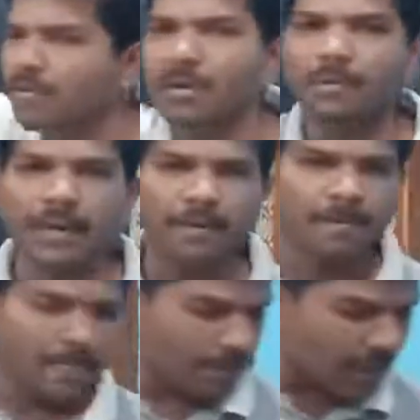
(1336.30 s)
will
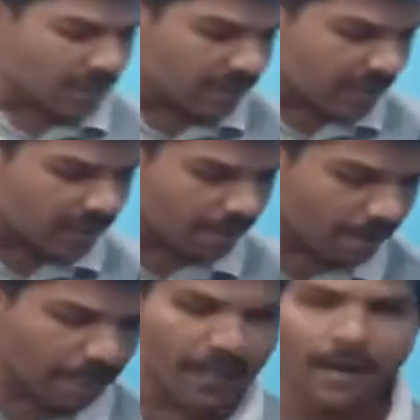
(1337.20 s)
be benefited.
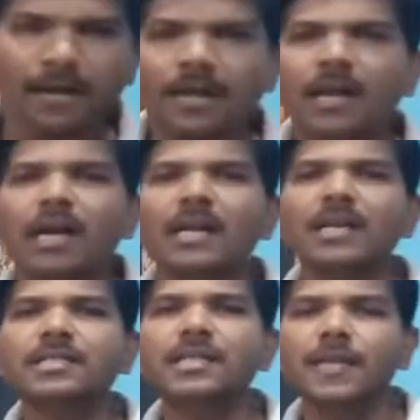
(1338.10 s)
Yeah. Let
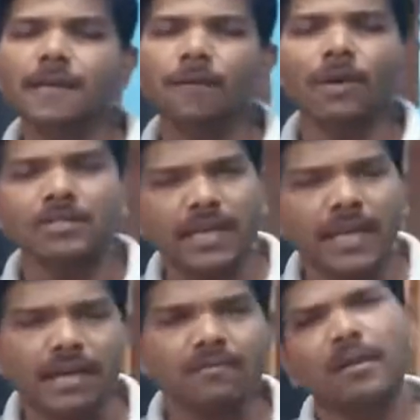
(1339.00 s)
us see once
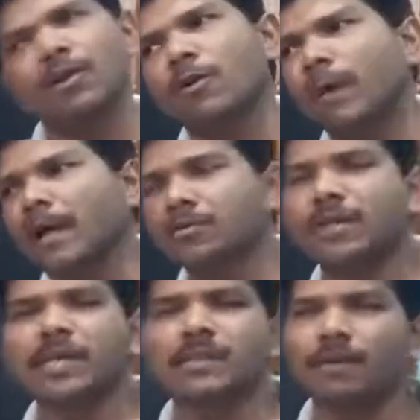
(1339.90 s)
again. We'll go back to
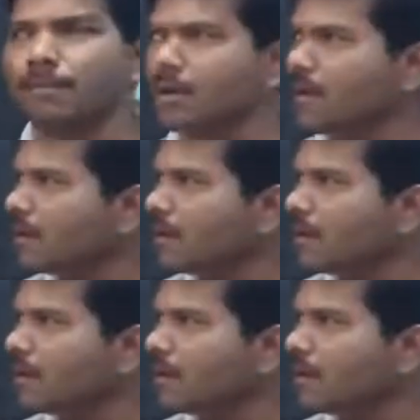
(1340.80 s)
the example.